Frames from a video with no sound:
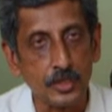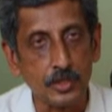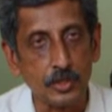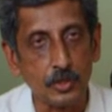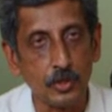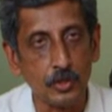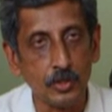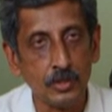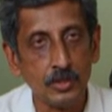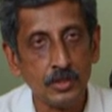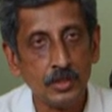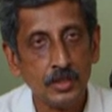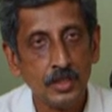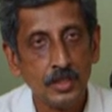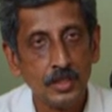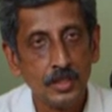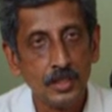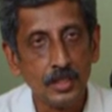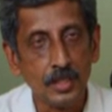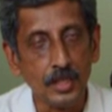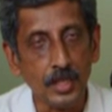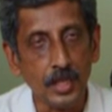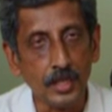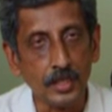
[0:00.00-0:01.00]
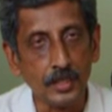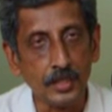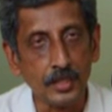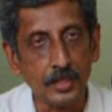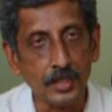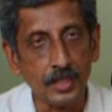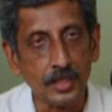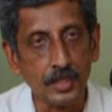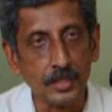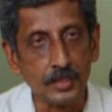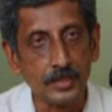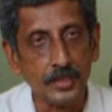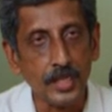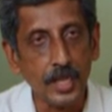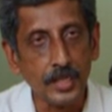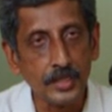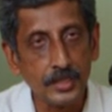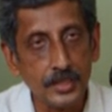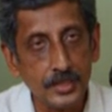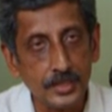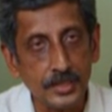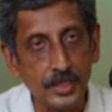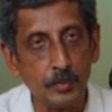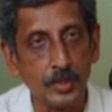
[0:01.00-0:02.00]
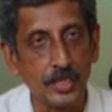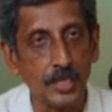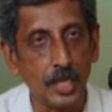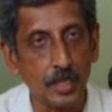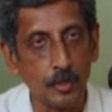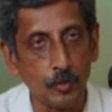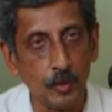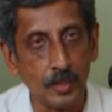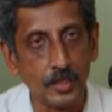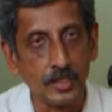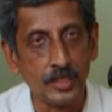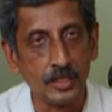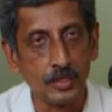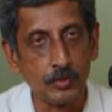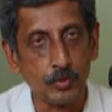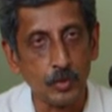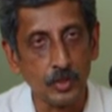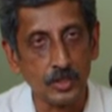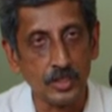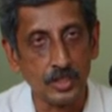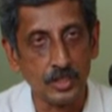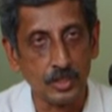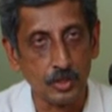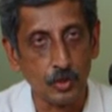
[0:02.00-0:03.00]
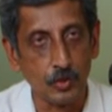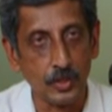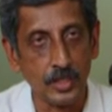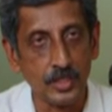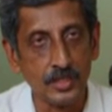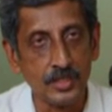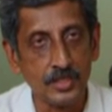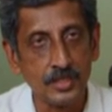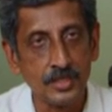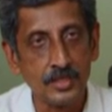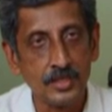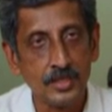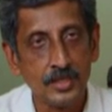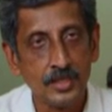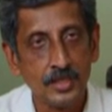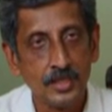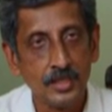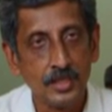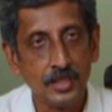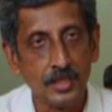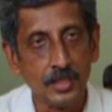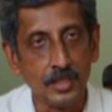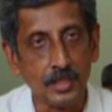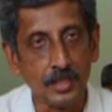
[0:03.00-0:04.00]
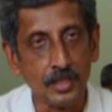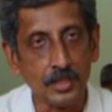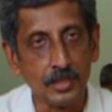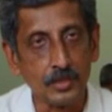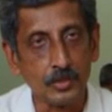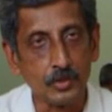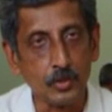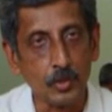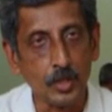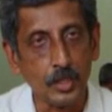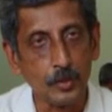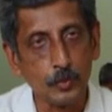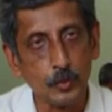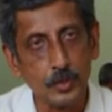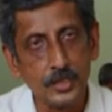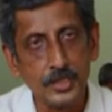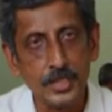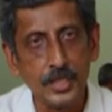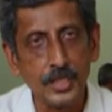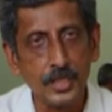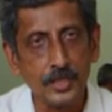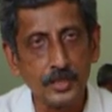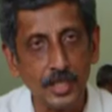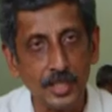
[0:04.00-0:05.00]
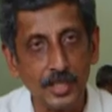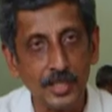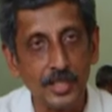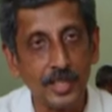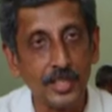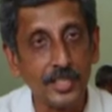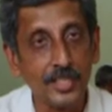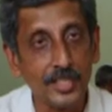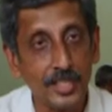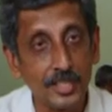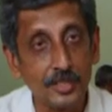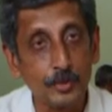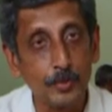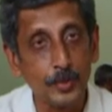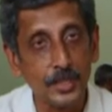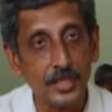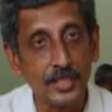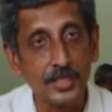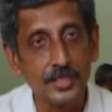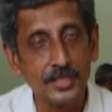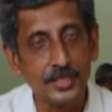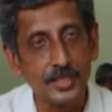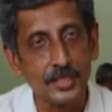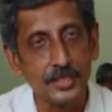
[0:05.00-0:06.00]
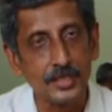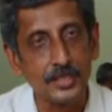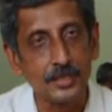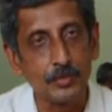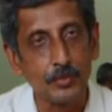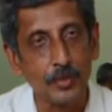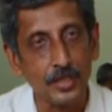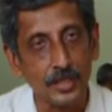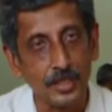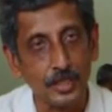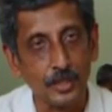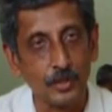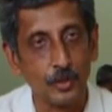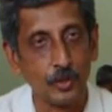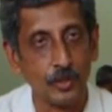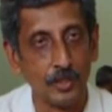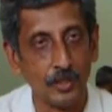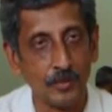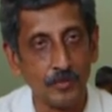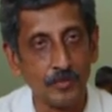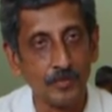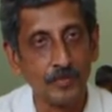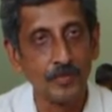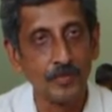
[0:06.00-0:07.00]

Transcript: of ISRO, and uh, that is a big advantage for the students. Uh, so I would say the learning experience is very good.